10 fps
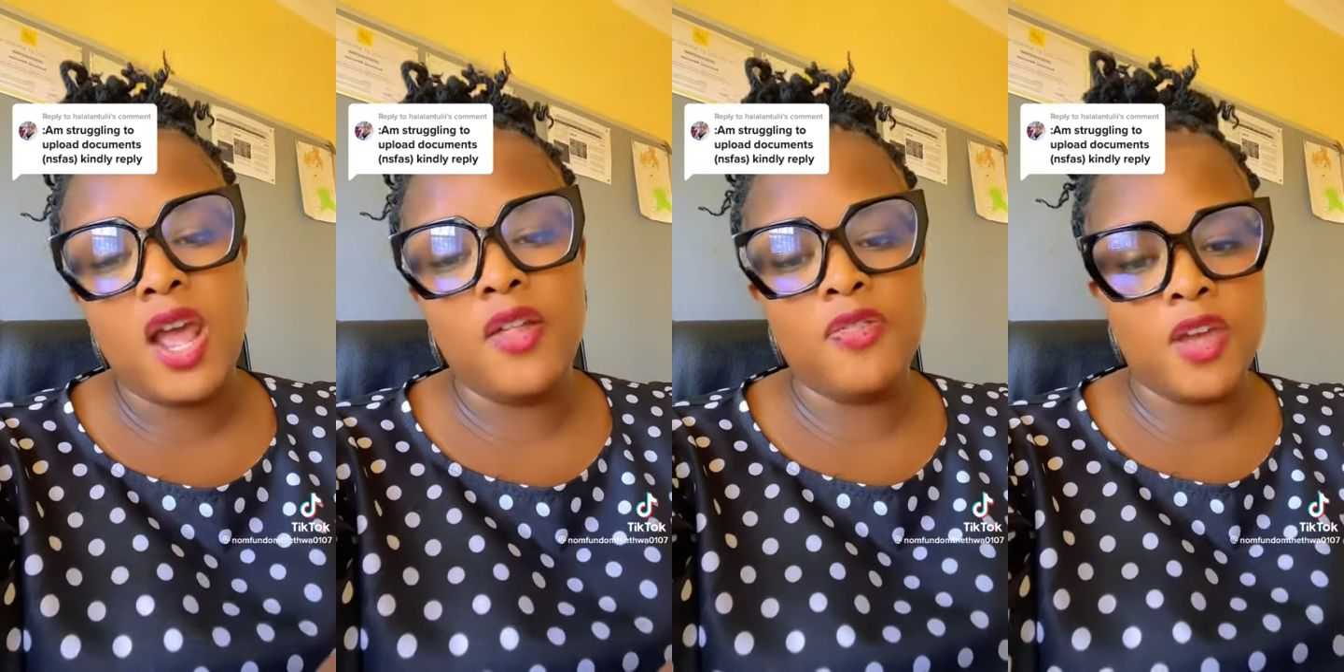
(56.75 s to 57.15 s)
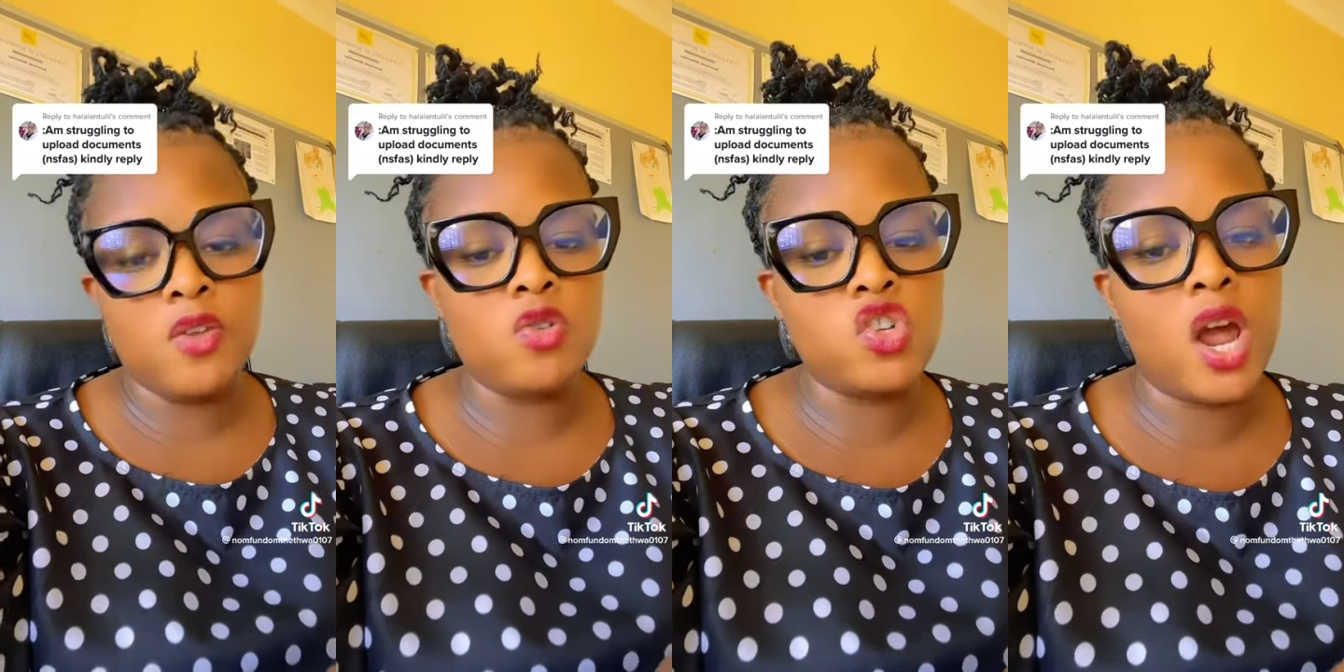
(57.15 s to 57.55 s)
and
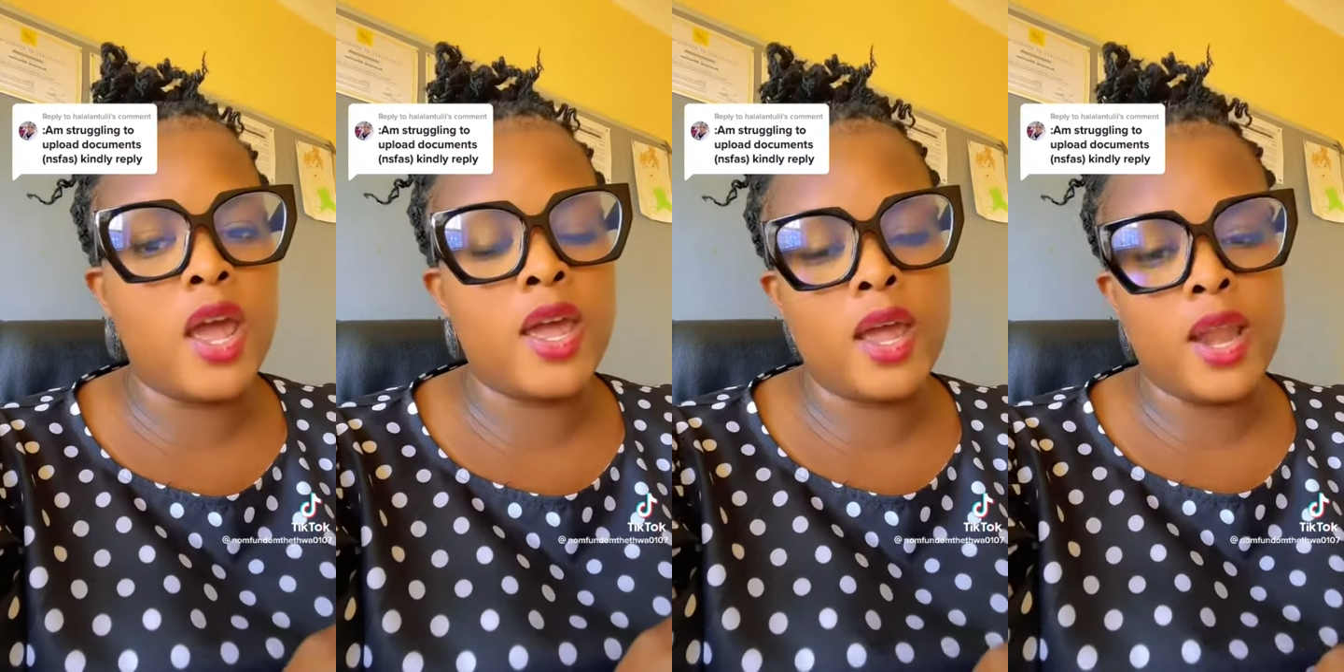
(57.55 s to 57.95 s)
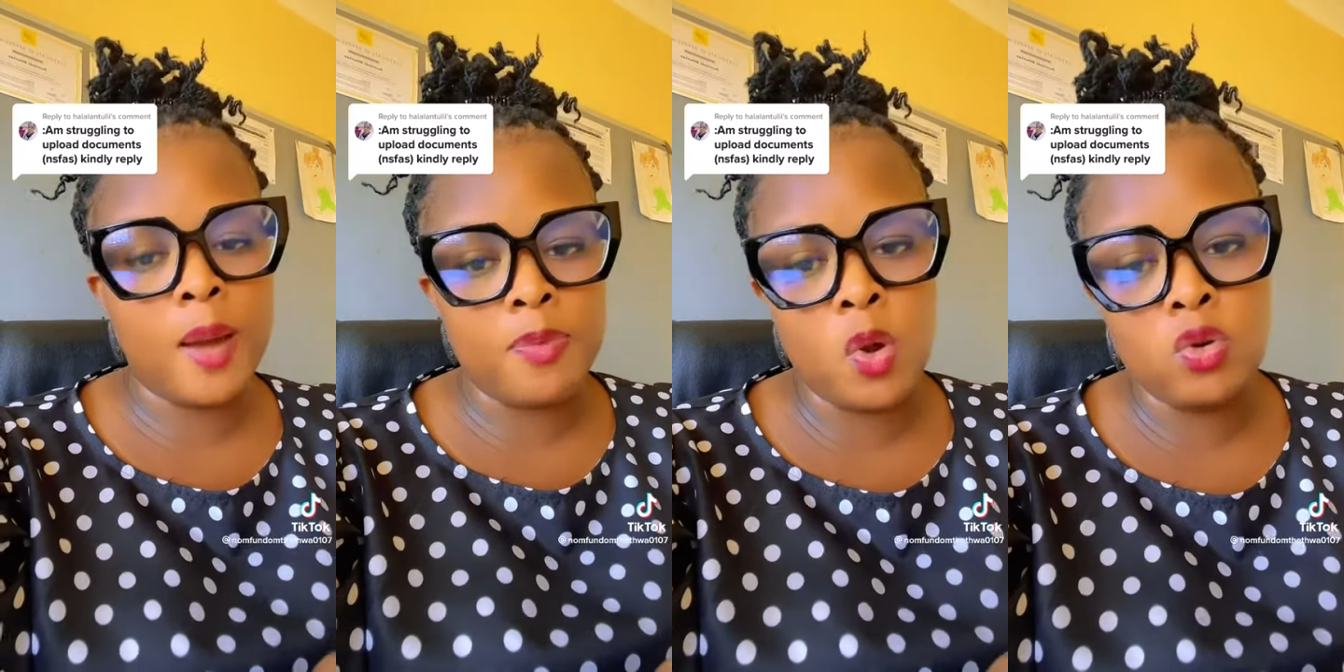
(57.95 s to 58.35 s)
then you try and
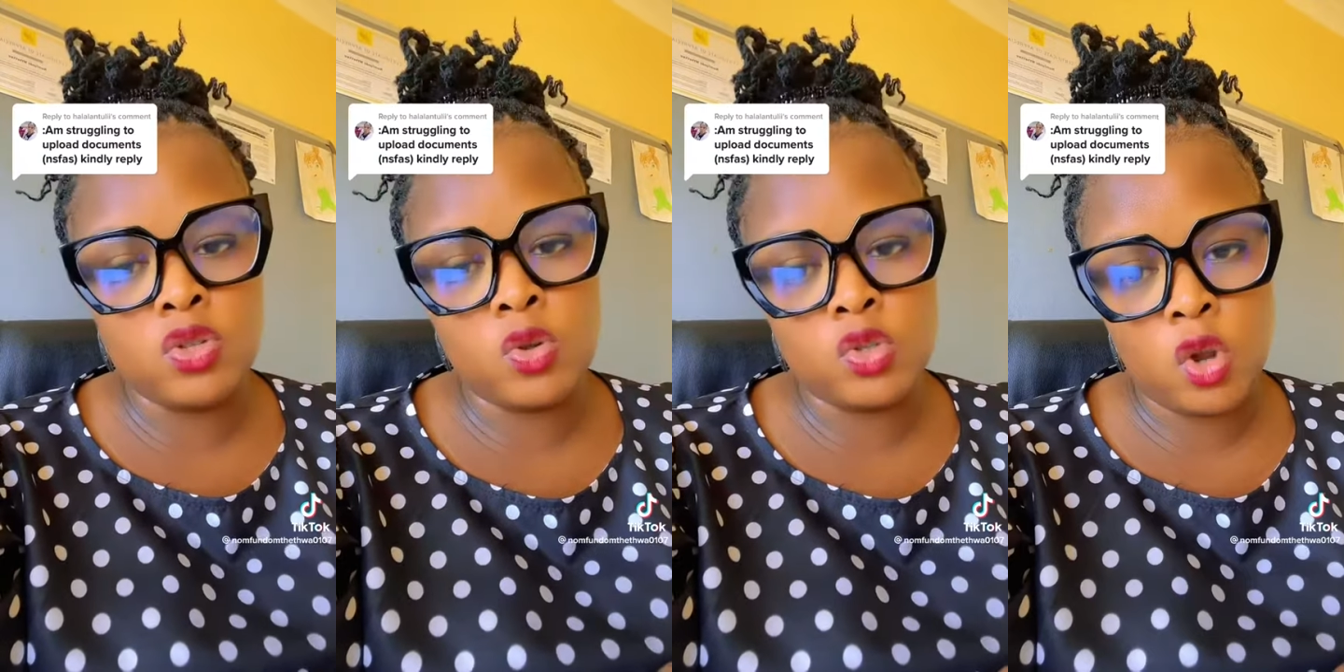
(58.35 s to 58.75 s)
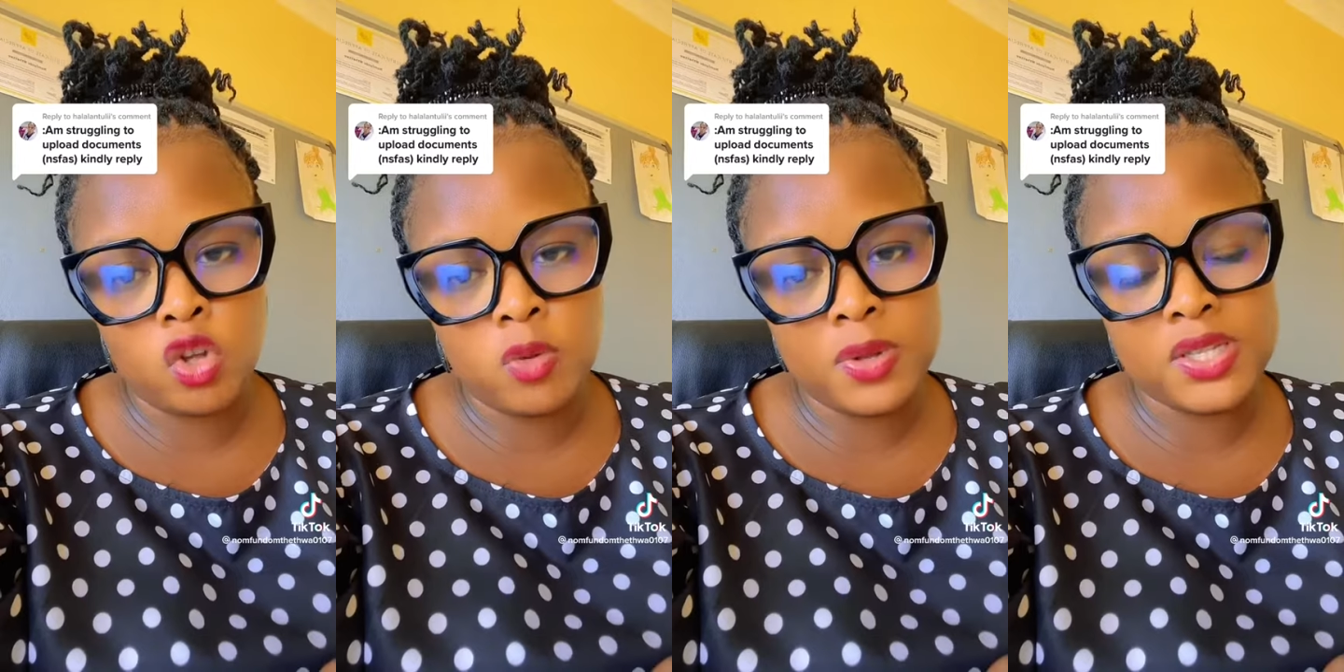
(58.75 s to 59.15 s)
upload those
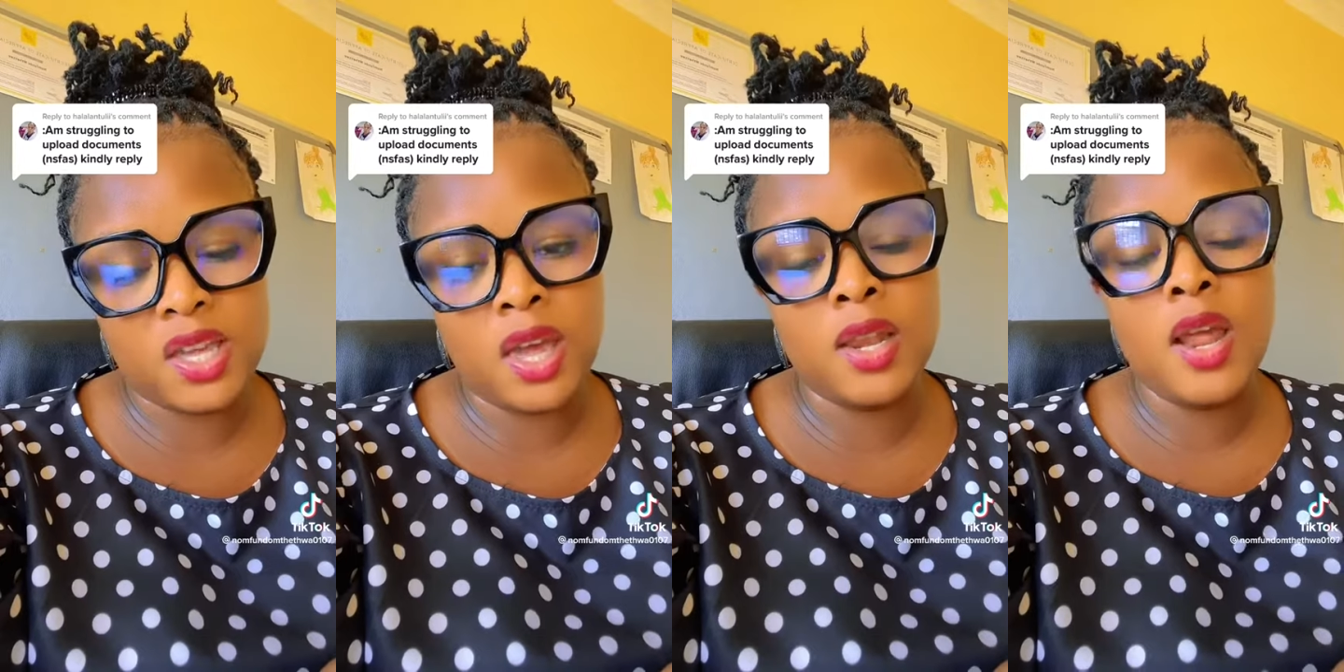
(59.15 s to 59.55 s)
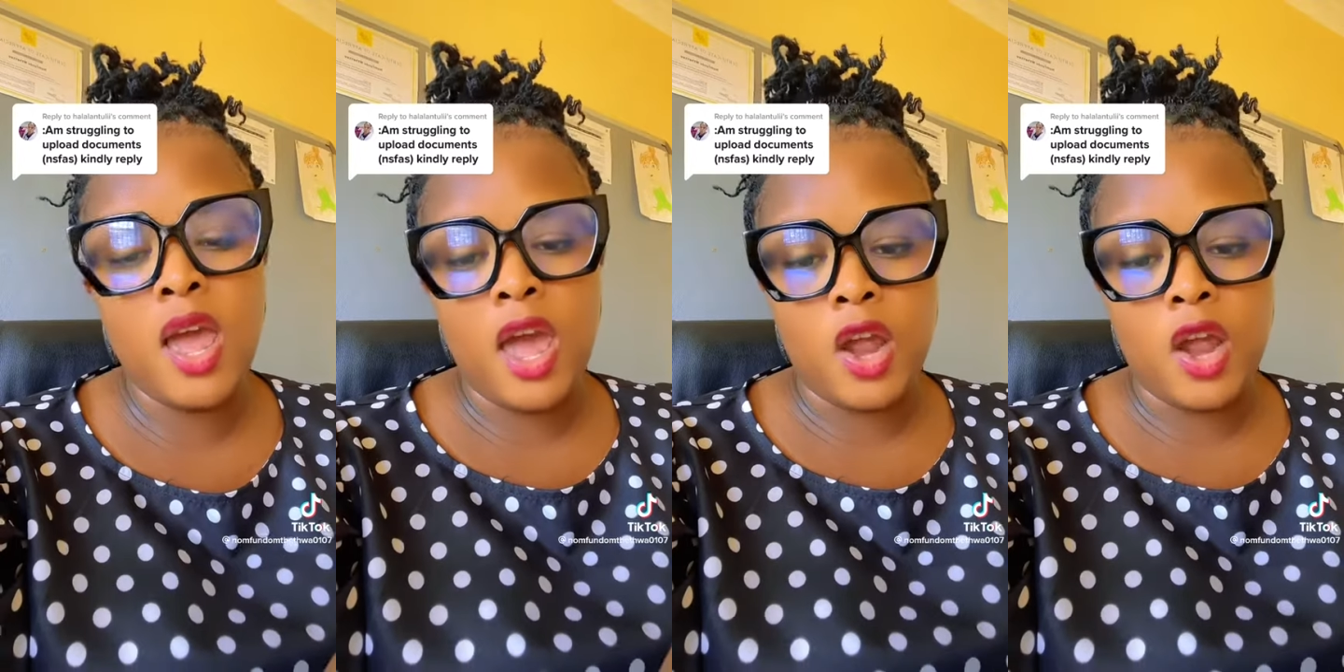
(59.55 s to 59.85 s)
documents again,